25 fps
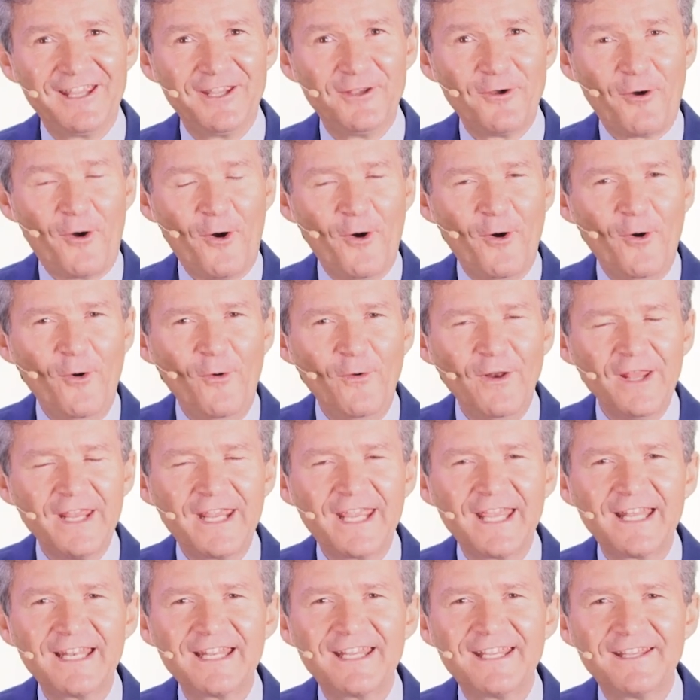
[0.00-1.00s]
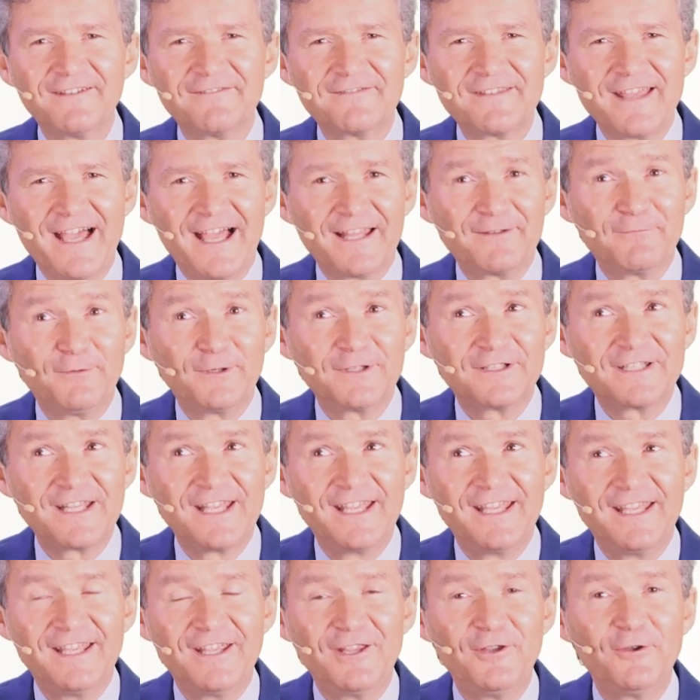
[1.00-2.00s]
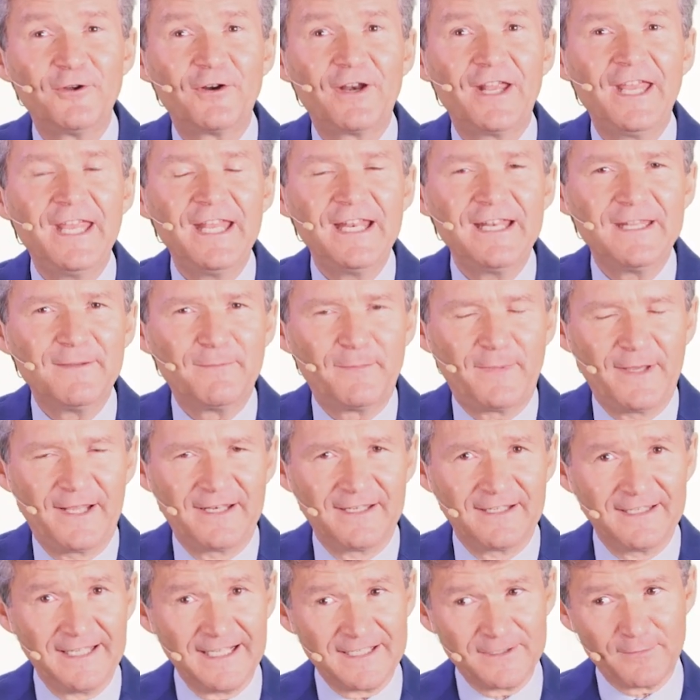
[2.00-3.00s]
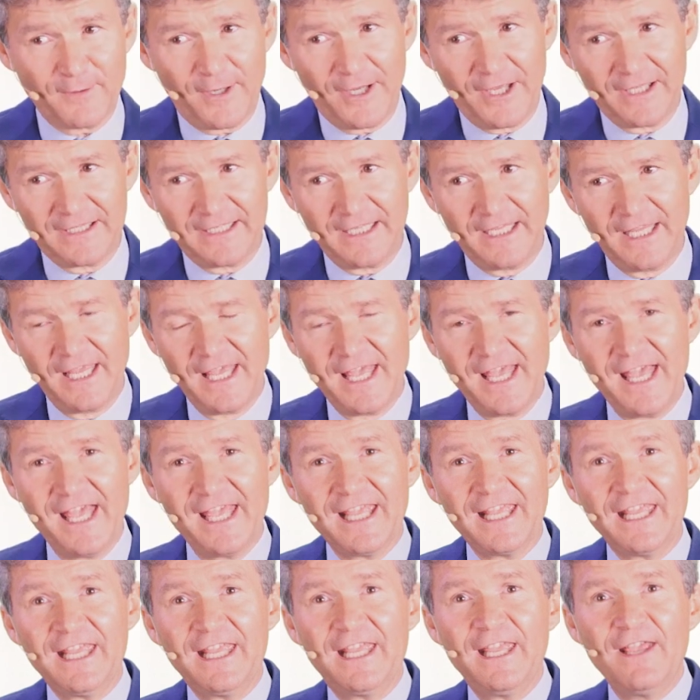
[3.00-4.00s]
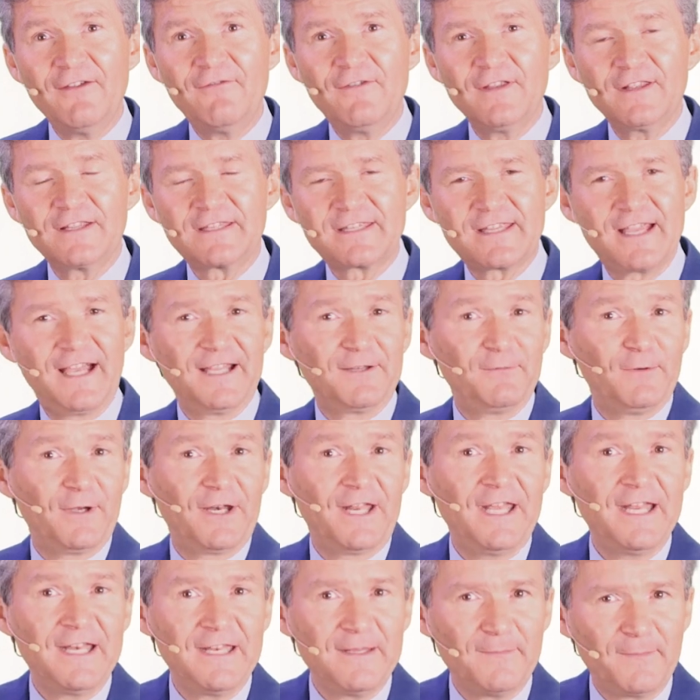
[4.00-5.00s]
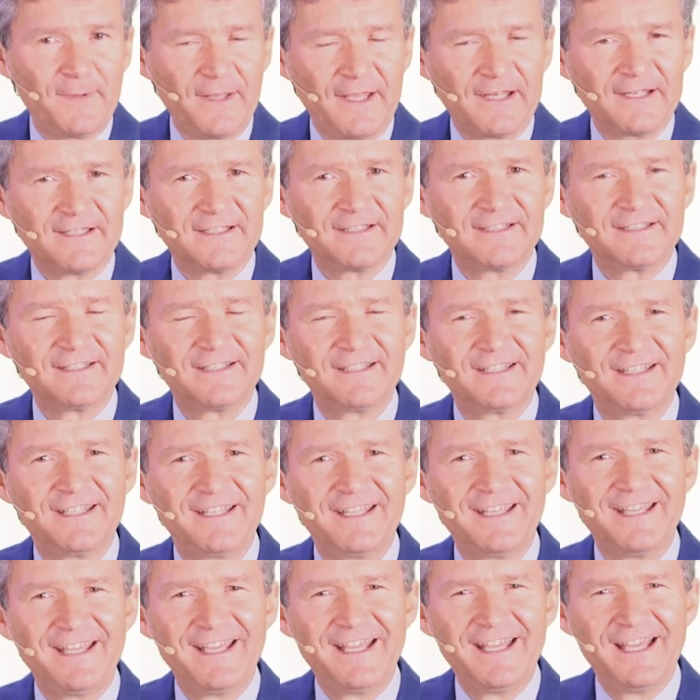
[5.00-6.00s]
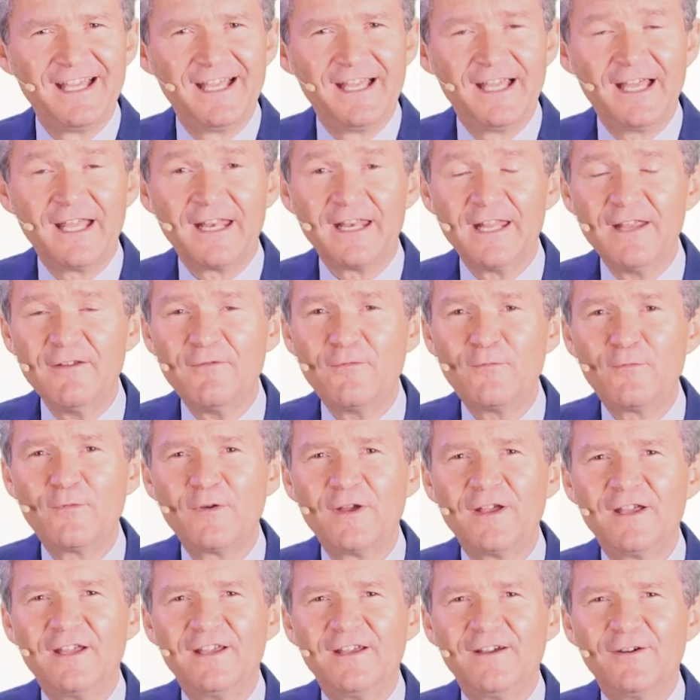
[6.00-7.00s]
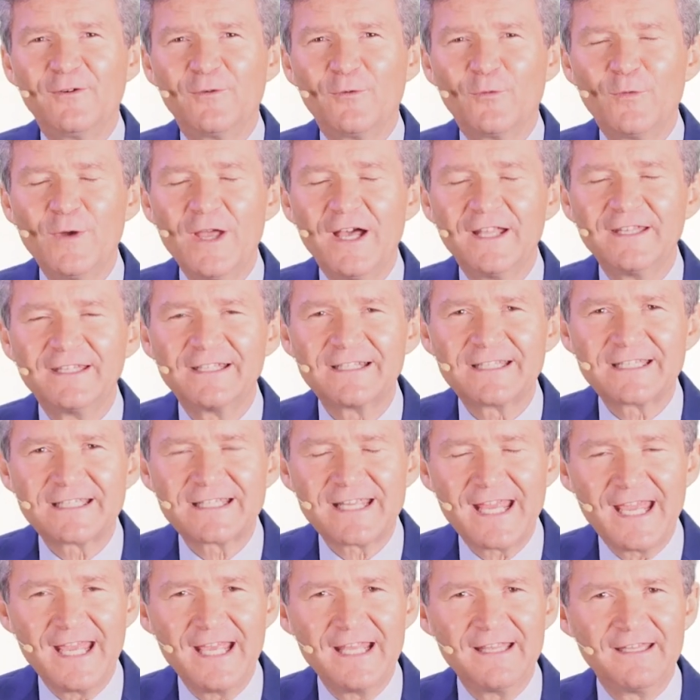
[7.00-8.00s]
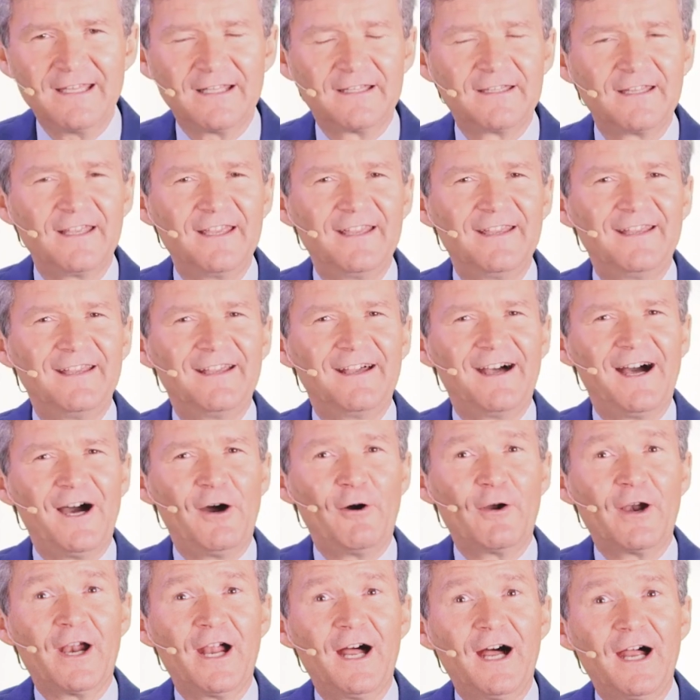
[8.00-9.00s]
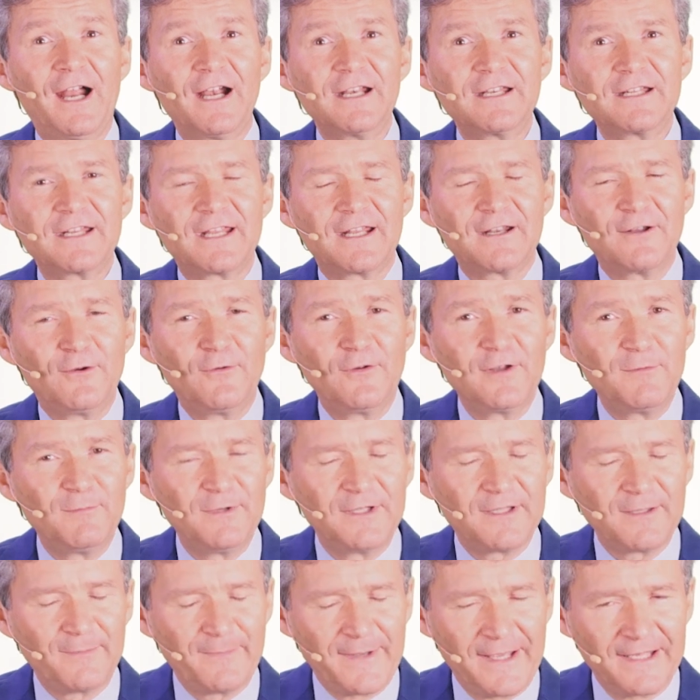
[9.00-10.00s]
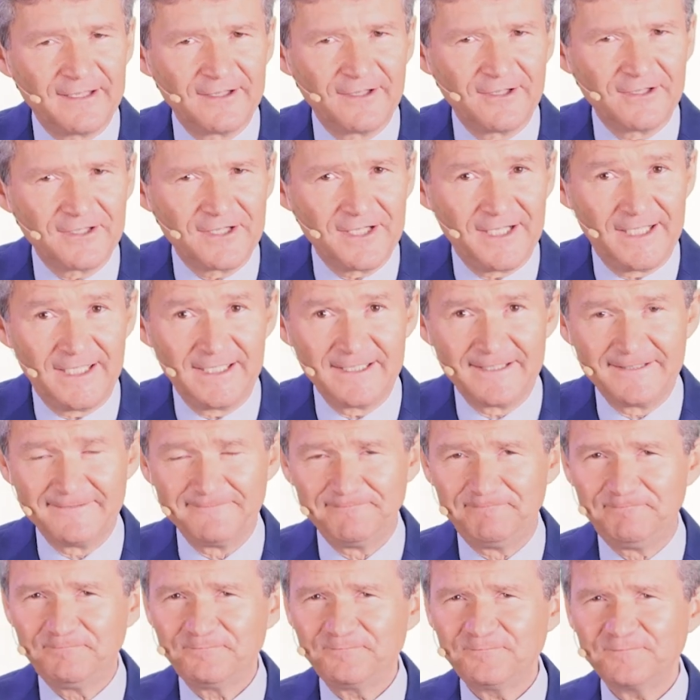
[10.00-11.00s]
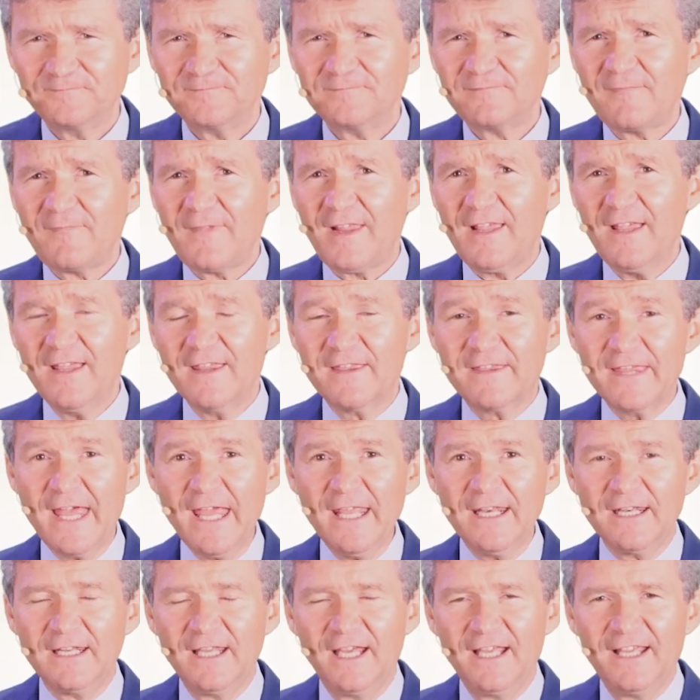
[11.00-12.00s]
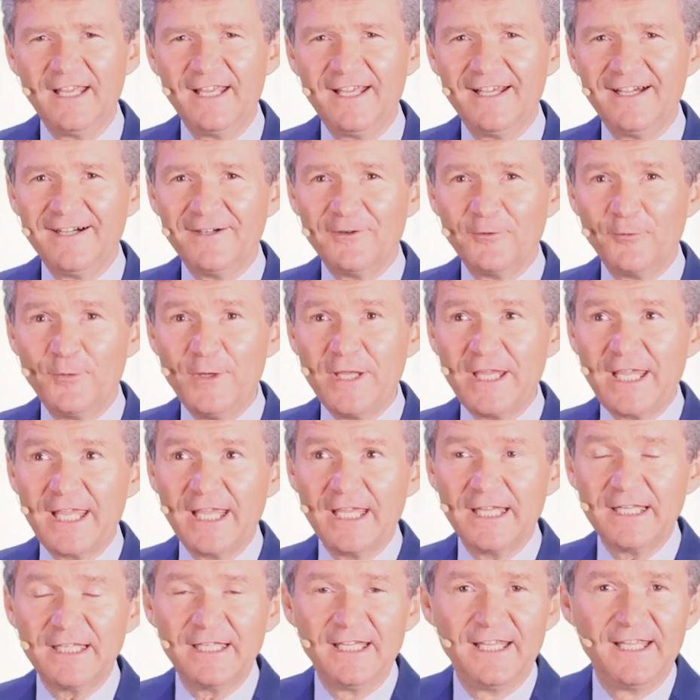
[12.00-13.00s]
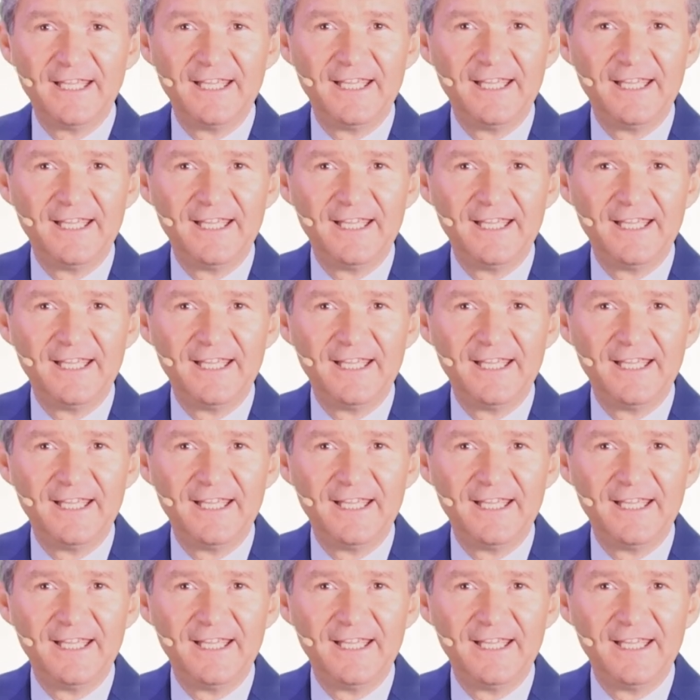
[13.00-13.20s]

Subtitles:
You only can give that what you're independent. That's why at the giving side, we're independent. And if we understand that our heart can only be dependent on God, then we can